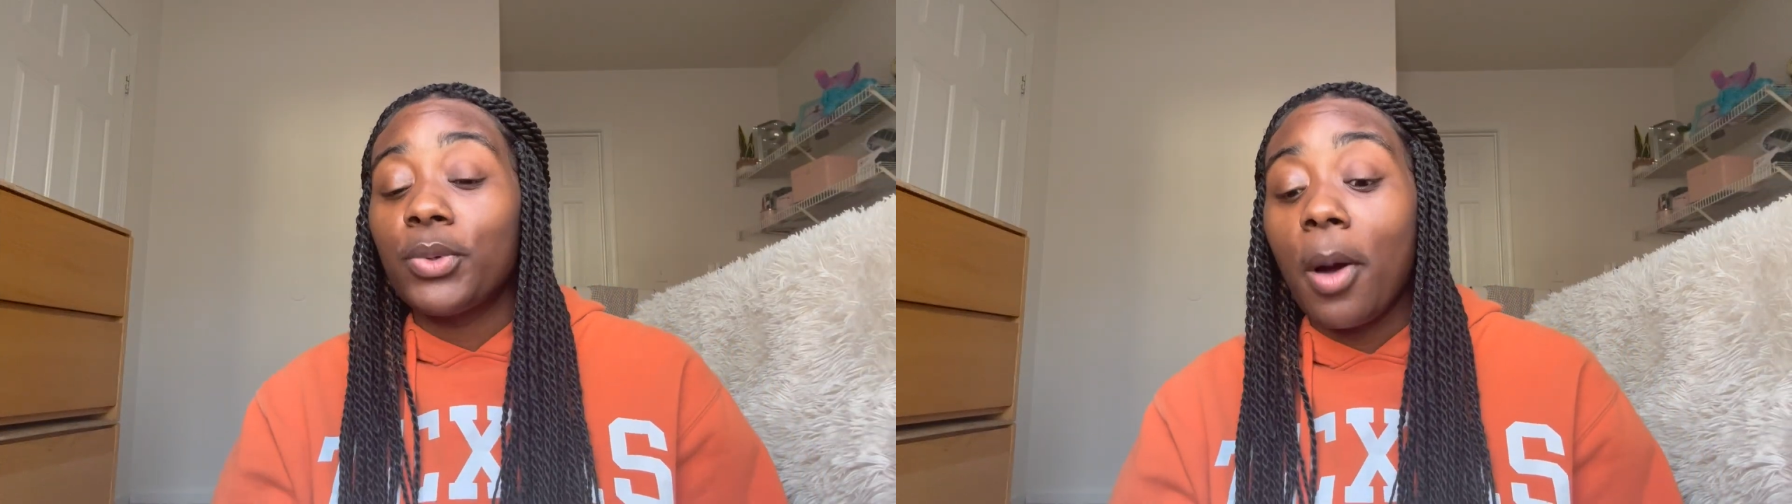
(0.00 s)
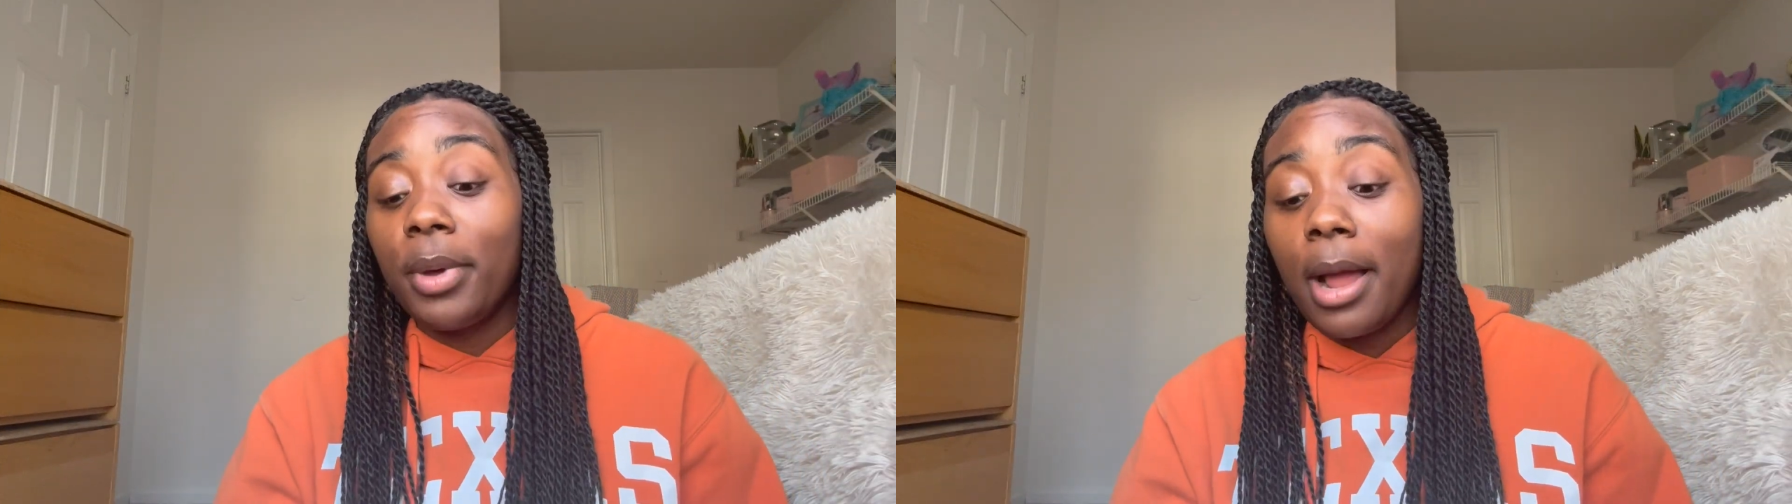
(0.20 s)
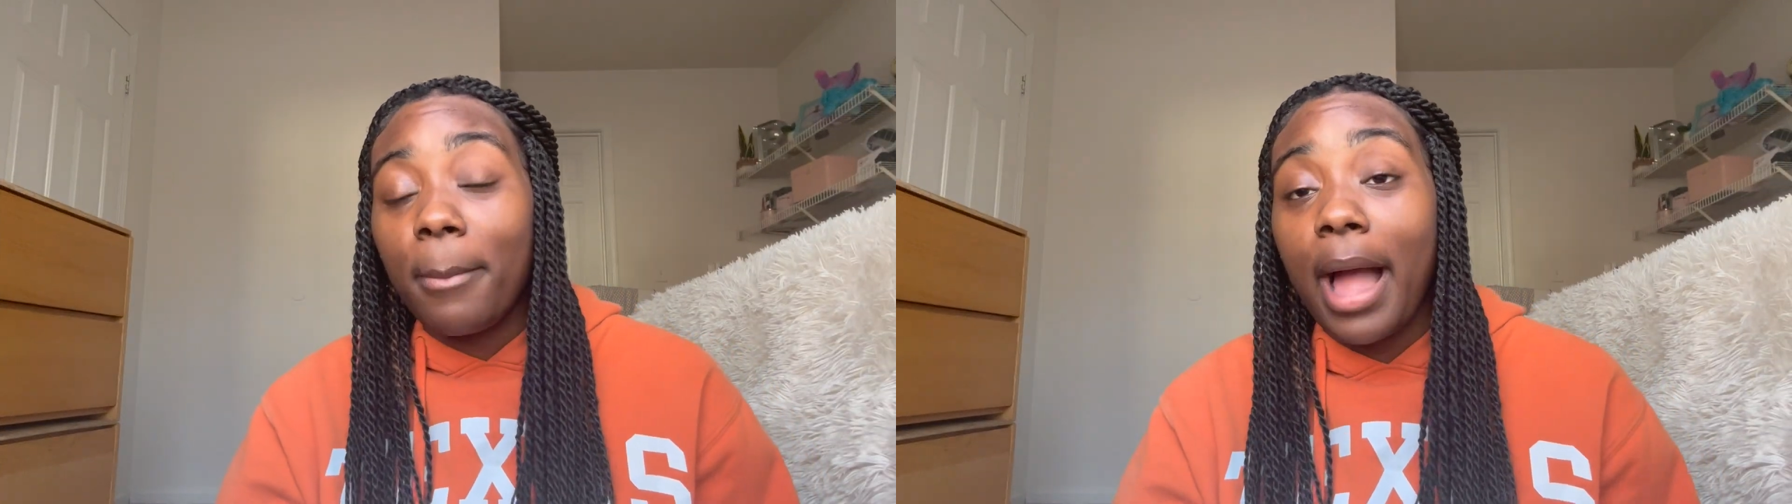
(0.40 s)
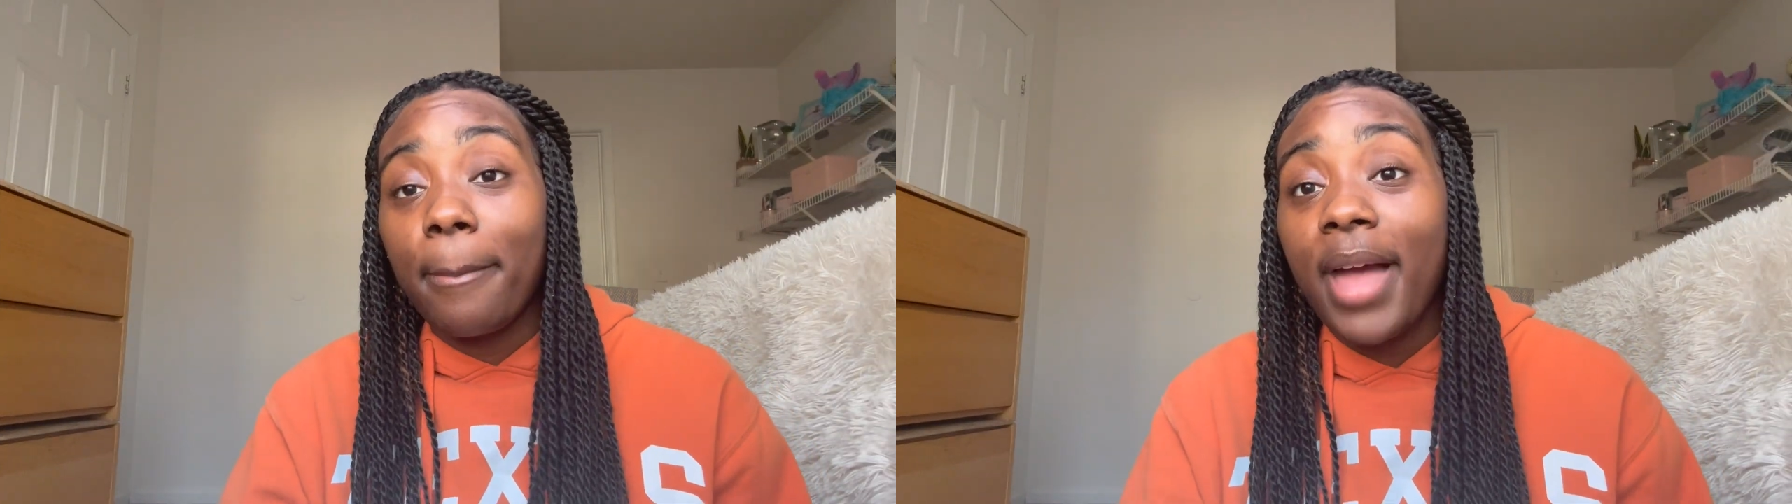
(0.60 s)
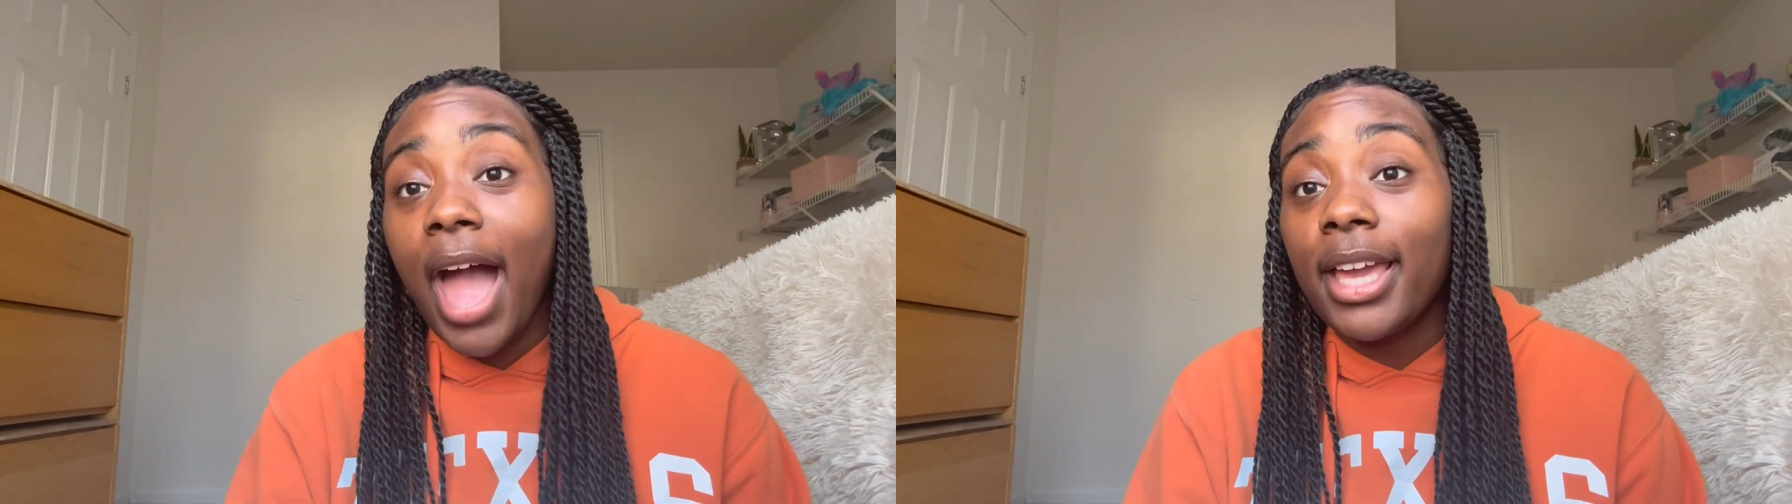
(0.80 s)
to open up my
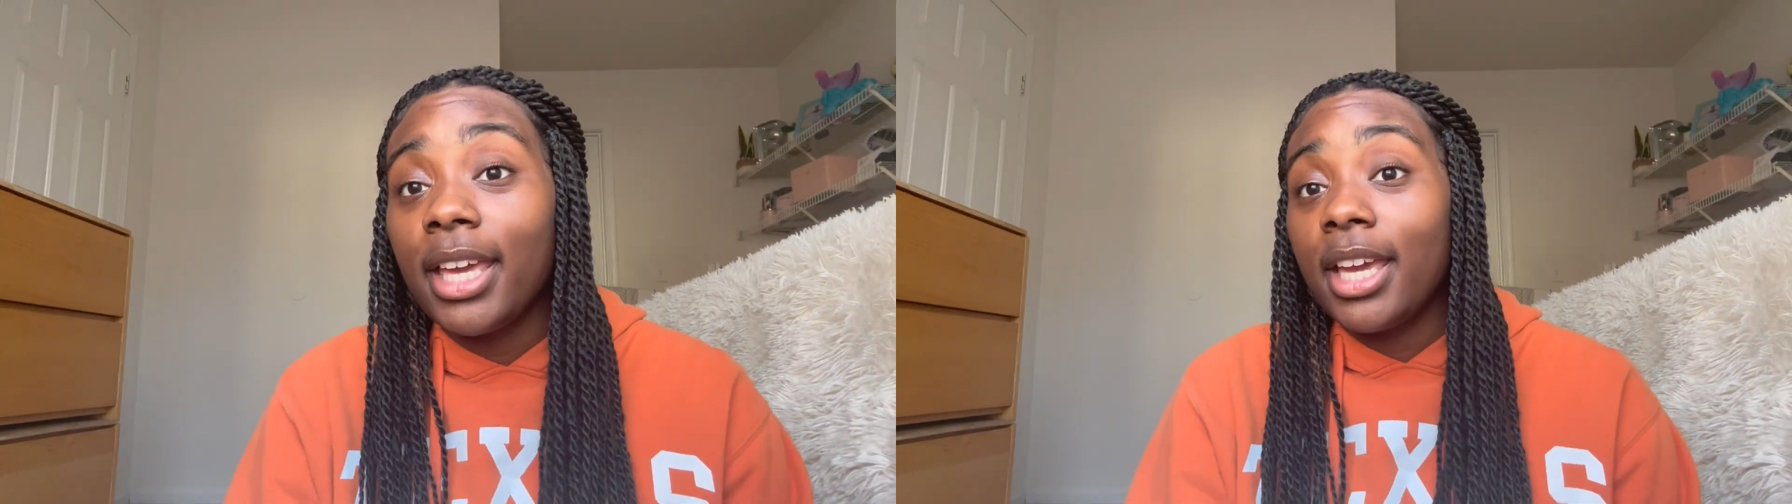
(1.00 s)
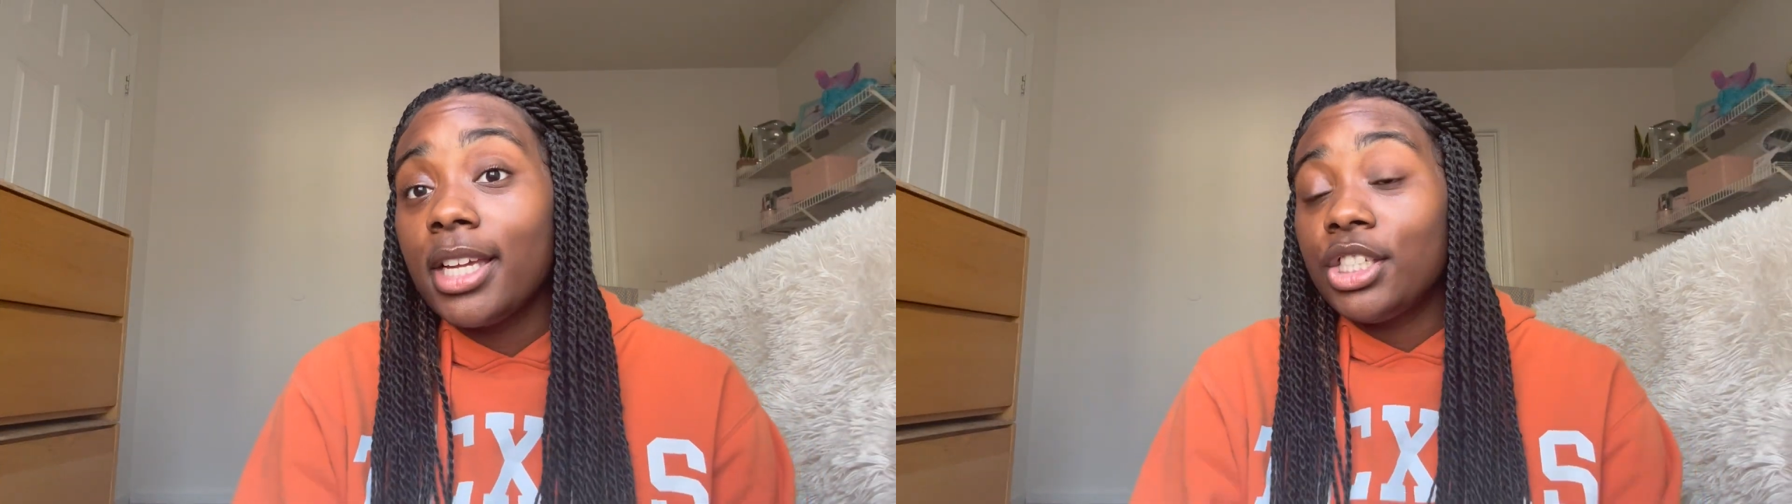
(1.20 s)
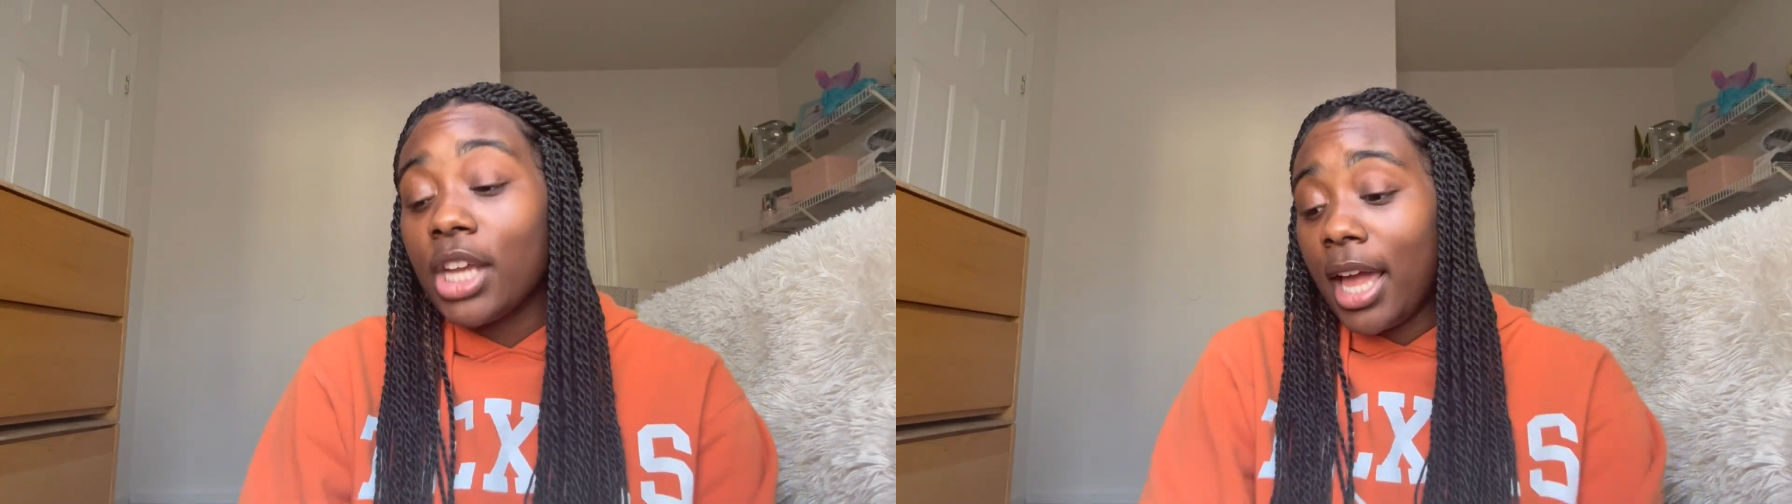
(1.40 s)
package